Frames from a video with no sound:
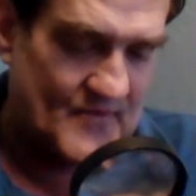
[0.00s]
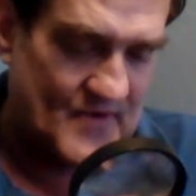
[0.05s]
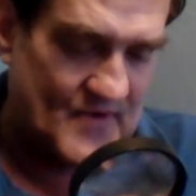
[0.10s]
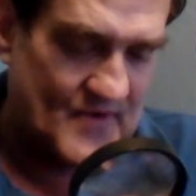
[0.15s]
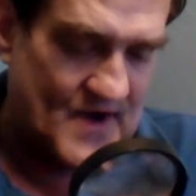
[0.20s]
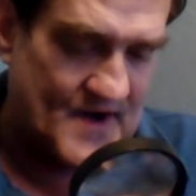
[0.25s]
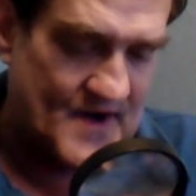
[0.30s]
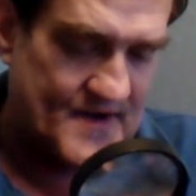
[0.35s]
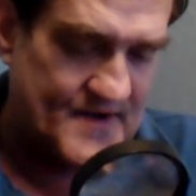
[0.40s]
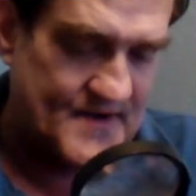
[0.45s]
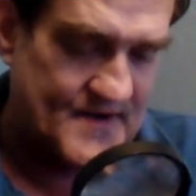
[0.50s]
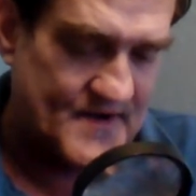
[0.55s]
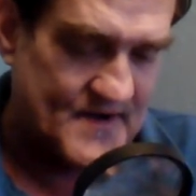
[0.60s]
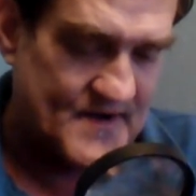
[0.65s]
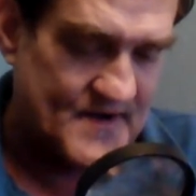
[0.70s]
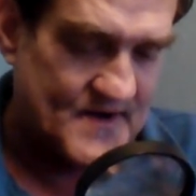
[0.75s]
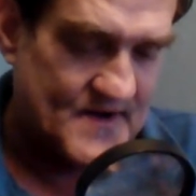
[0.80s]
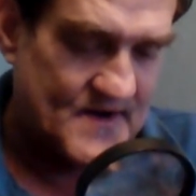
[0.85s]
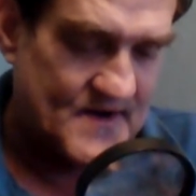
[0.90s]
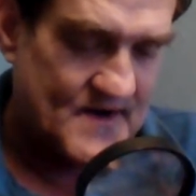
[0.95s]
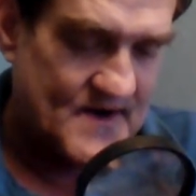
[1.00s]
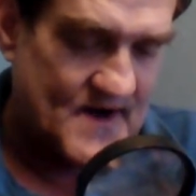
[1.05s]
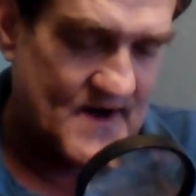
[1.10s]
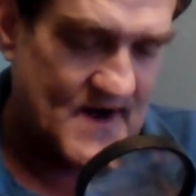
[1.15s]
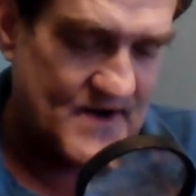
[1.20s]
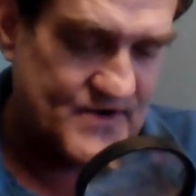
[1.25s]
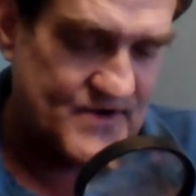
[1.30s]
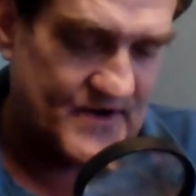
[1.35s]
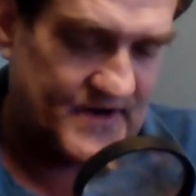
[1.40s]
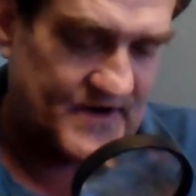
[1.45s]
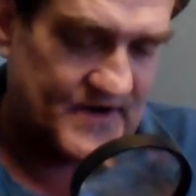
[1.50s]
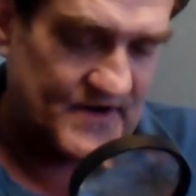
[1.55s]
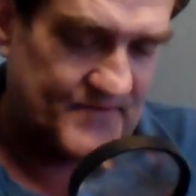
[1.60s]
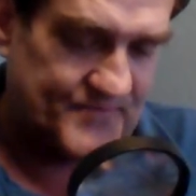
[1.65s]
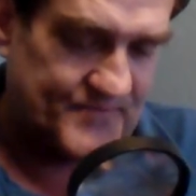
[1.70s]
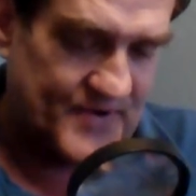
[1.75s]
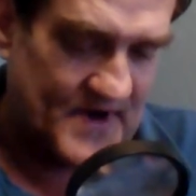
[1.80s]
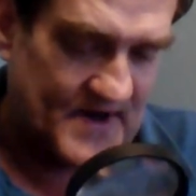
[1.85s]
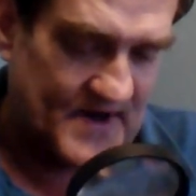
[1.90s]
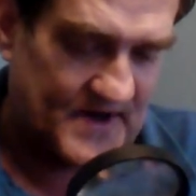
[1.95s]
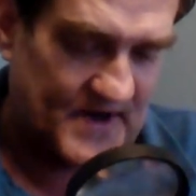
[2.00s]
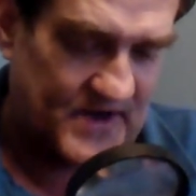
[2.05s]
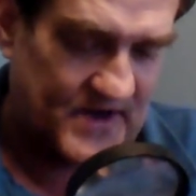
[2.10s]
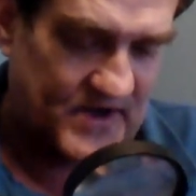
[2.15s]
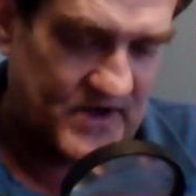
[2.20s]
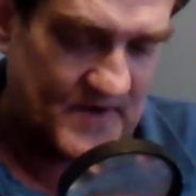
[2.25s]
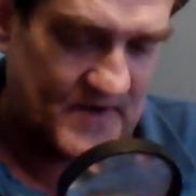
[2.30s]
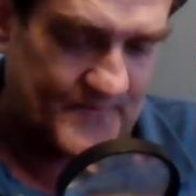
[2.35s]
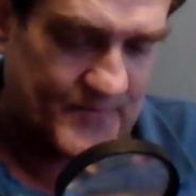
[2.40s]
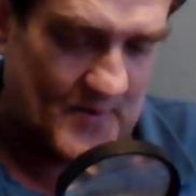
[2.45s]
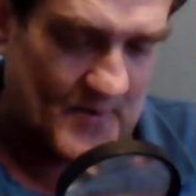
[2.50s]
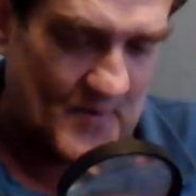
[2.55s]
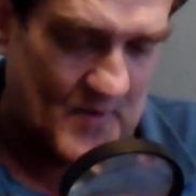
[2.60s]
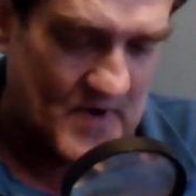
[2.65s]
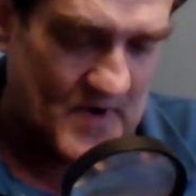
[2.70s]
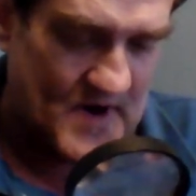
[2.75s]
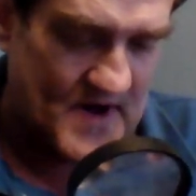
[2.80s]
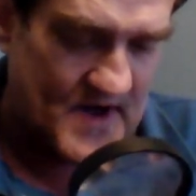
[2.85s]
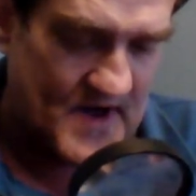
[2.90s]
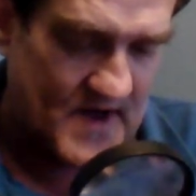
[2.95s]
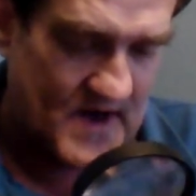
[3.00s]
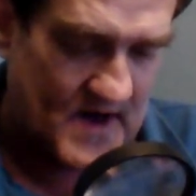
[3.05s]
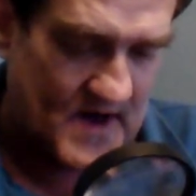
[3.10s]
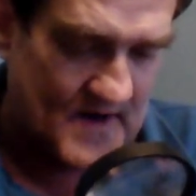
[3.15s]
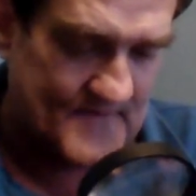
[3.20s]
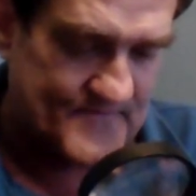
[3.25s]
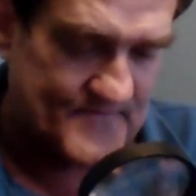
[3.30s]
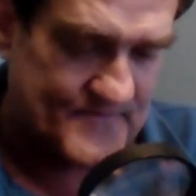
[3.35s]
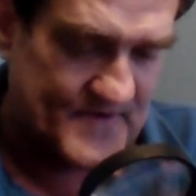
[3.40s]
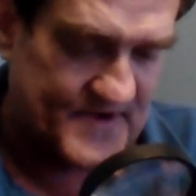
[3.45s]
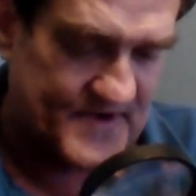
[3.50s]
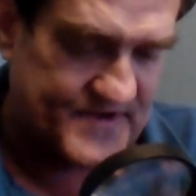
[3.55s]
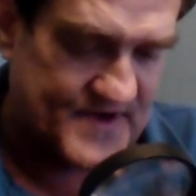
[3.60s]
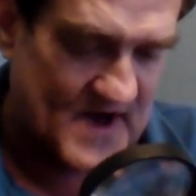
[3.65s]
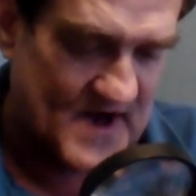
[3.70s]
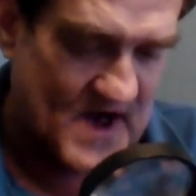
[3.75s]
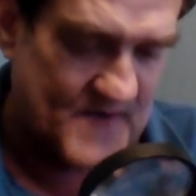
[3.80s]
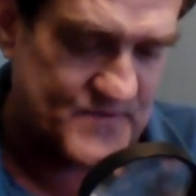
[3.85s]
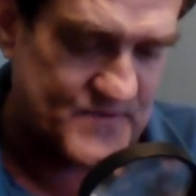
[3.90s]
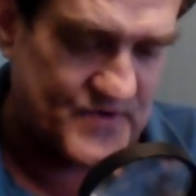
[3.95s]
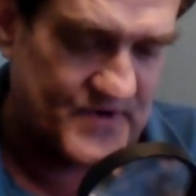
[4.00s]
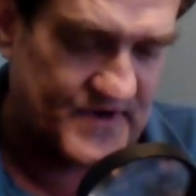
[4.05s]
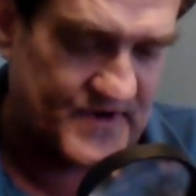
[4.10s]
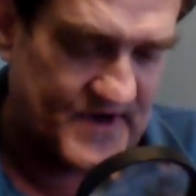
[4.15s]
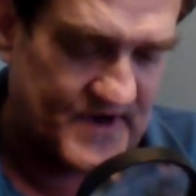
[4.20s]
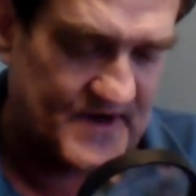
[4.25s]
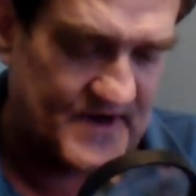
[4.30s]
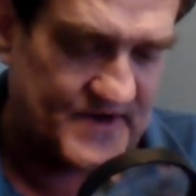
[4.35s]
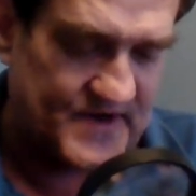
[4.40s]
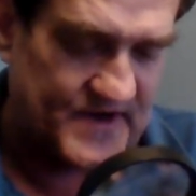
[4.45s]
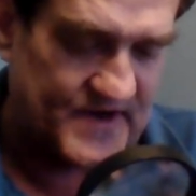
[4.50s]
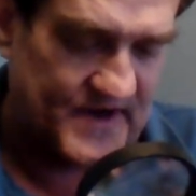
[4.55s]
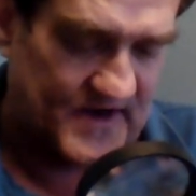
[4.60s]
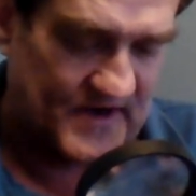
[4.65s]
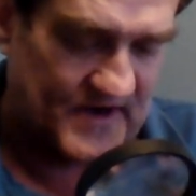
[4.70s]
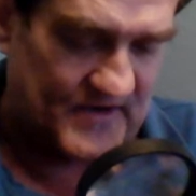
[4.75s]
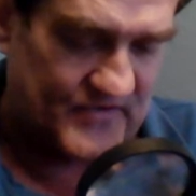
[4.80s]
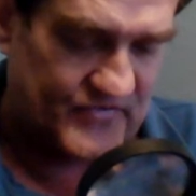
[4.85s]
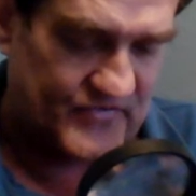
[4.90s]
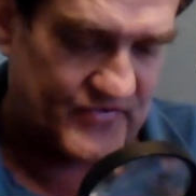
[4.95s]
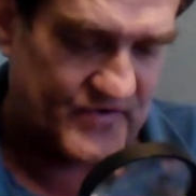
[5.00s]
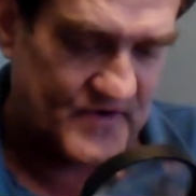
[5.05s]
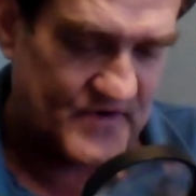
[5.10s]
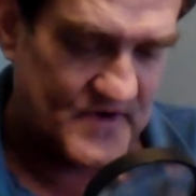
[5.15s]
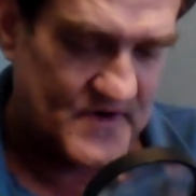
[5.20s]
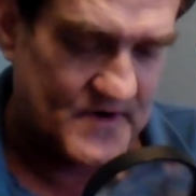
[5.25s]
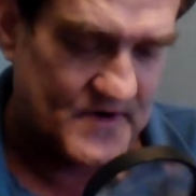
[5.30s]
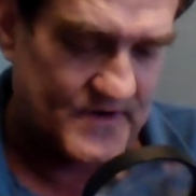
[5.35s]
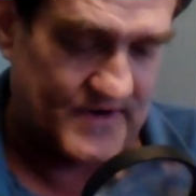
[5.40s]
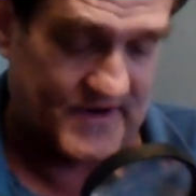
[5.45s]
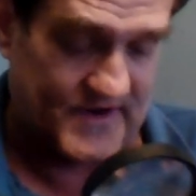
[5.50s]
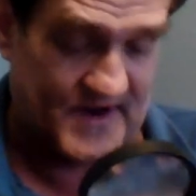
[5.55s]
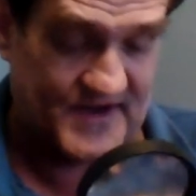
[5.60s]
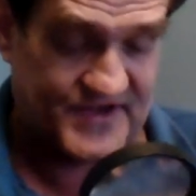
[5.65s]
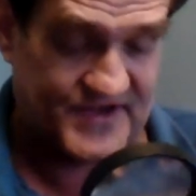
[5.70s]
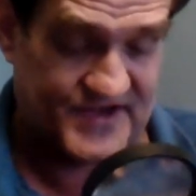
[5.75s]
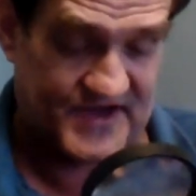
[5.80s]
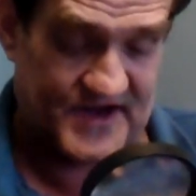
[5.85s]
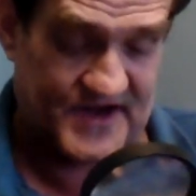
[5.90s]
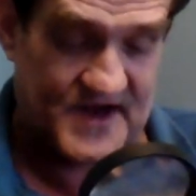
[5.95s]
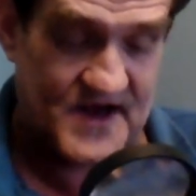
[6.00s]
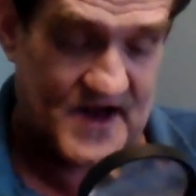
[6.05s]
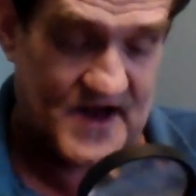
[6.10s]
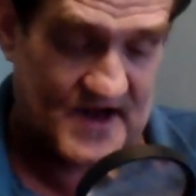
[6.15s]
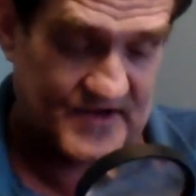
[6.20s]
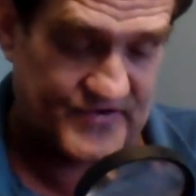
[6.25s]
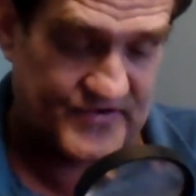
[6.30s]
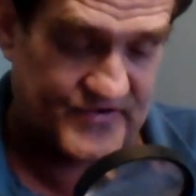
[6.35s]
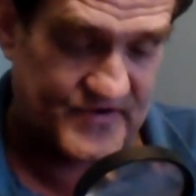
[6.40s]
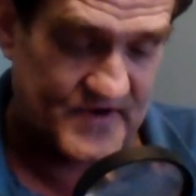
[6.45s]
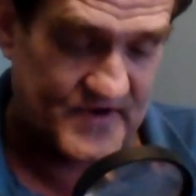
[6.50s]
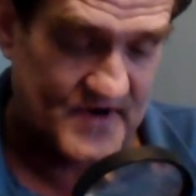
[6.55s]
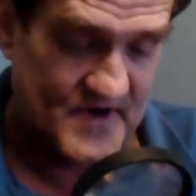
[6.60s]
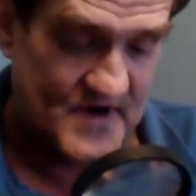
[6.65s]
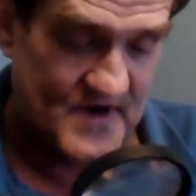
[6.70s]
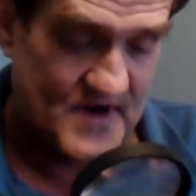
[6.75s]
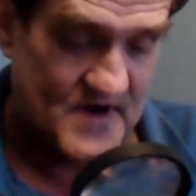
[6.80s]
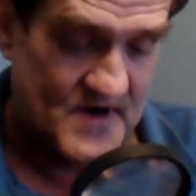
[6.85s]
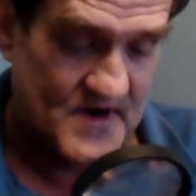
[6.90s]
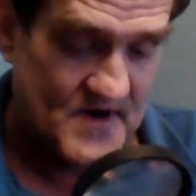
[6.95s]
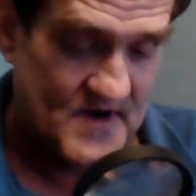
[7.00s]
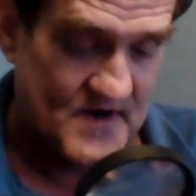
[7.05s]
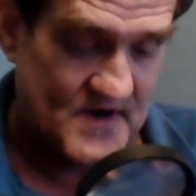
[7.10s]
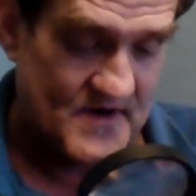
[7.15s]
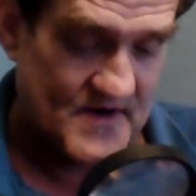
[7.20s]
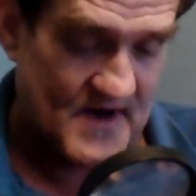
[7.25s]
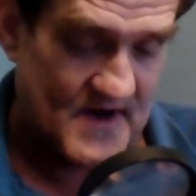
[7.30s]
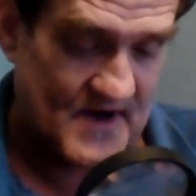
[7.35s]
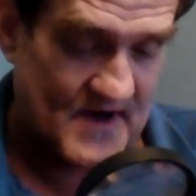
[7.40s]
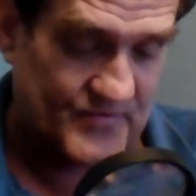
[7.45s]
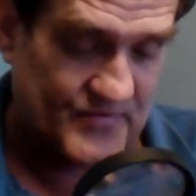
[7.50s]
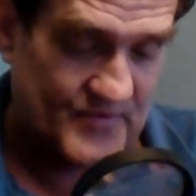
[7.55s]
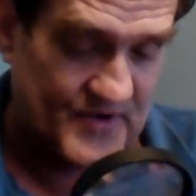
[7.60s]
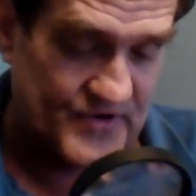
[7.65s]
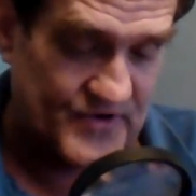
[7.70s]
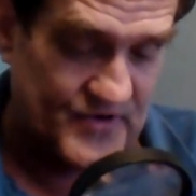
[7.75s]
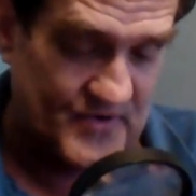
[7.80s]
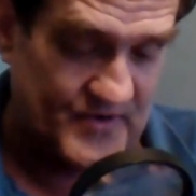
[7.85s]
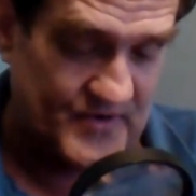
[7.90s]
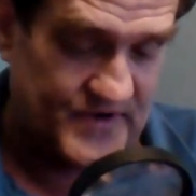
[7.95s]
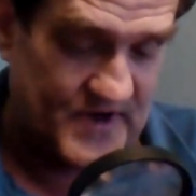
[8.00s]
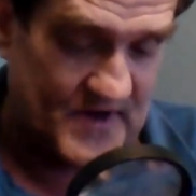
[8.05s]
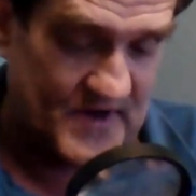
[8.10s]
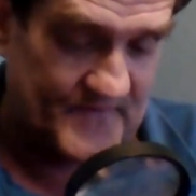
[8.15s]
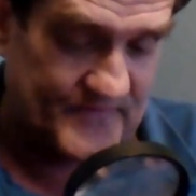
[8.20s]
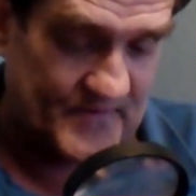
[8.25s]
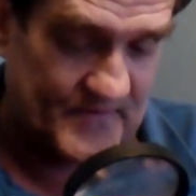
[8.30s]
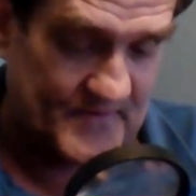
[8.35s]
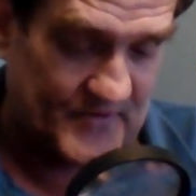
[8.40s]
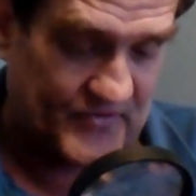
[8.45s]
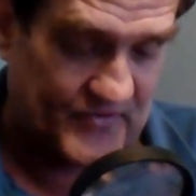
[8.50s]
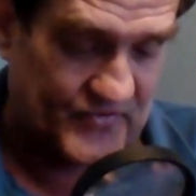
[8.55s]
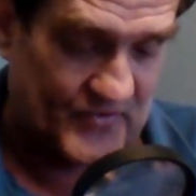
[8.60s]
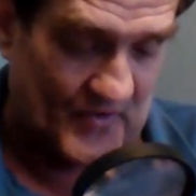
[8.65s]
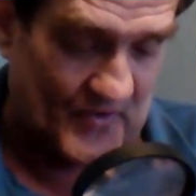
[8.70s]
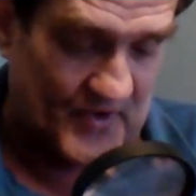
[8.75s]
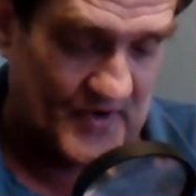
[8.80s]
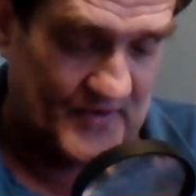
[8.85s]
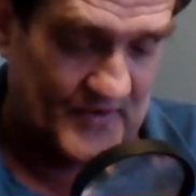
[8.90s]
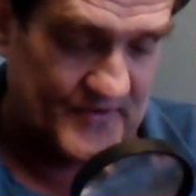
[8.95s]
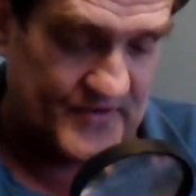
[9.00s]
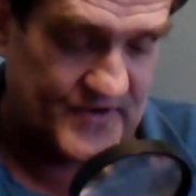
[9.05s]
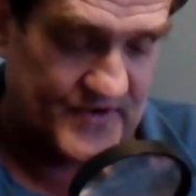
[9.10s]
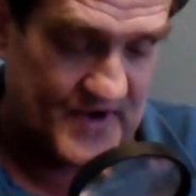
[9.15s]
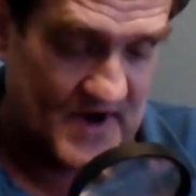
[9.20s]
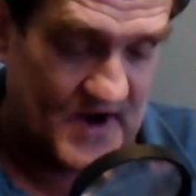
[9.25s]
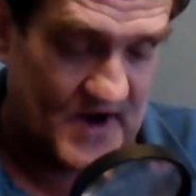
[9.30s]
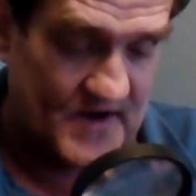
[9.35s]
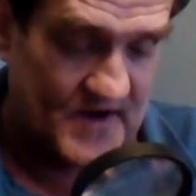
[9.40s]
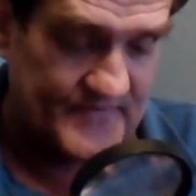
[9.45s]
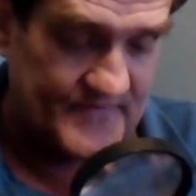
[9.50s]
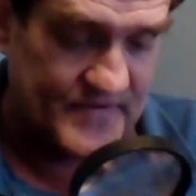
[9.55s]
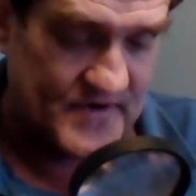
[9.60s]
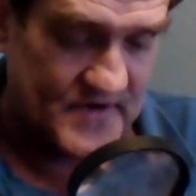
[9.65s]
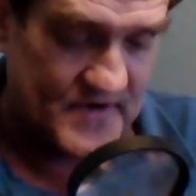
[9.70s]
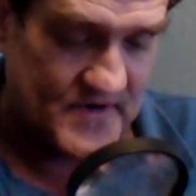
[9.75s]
run, and you can pick a different one every time you get the itch. Get the itch? That's what you get from a soiled dove?